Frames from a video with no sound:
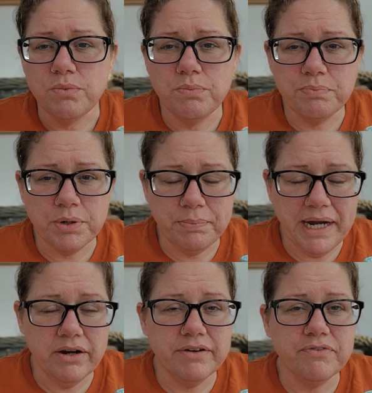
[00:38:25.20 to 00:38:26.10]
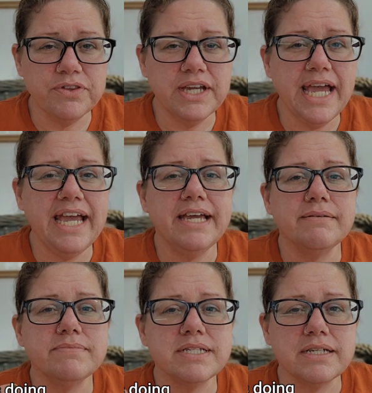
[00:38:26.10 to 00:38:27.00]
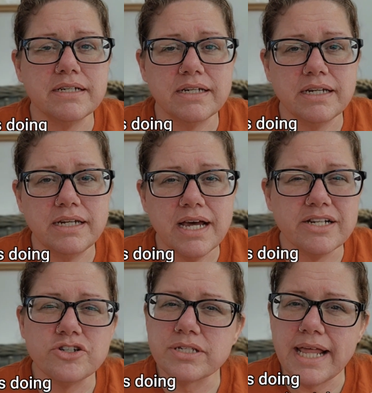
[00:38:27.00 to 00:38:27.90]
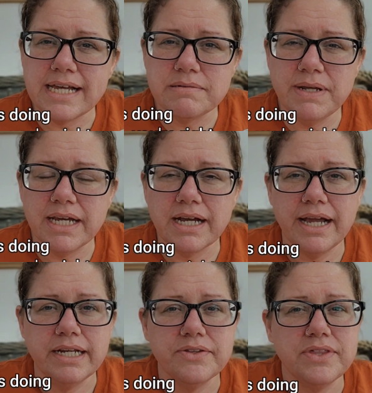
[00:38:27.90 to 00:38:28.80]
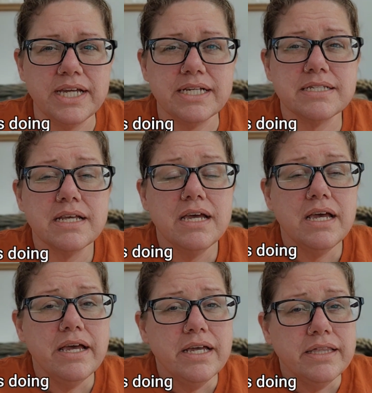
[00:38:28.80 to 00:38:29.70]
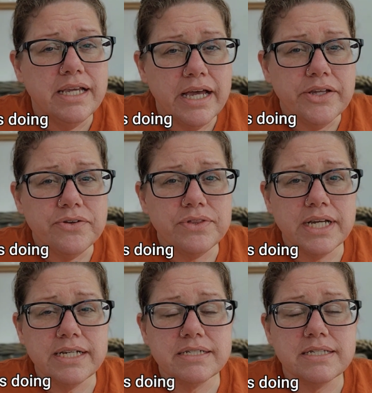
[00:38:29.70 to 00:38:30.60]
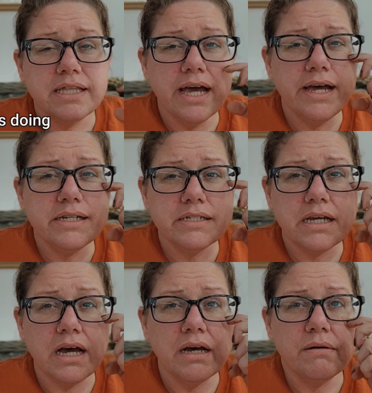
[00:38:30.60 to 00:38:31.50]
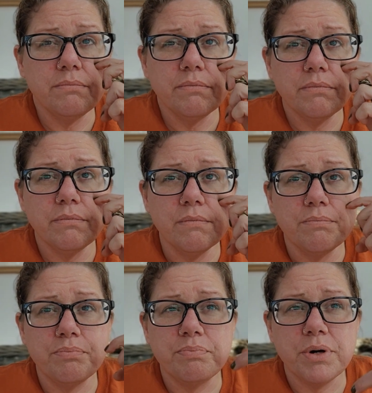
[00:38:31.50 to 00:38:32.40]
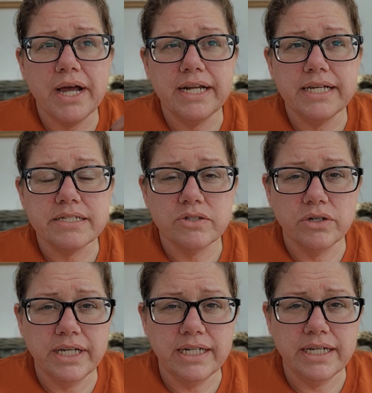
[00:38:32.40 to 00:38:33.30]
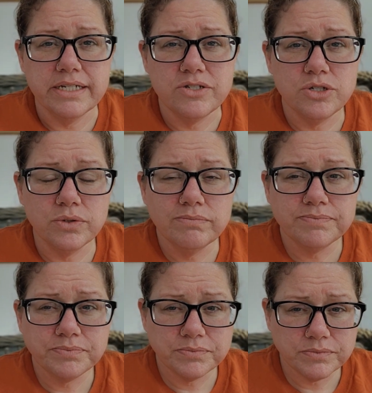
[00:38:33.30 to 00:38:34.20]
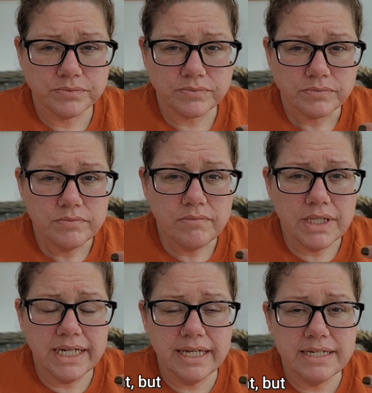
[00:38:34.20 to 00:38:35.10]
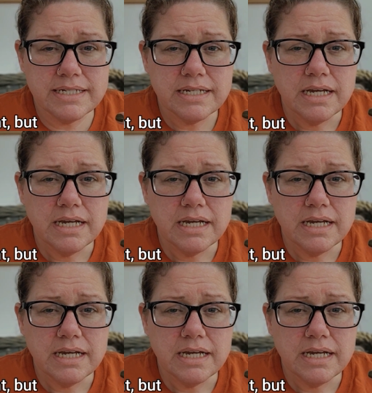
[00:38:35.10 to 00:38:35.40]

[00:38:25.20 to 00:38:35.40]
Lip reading: preparing for the games and not just last minute kind of things. The other things that Brett is looking into is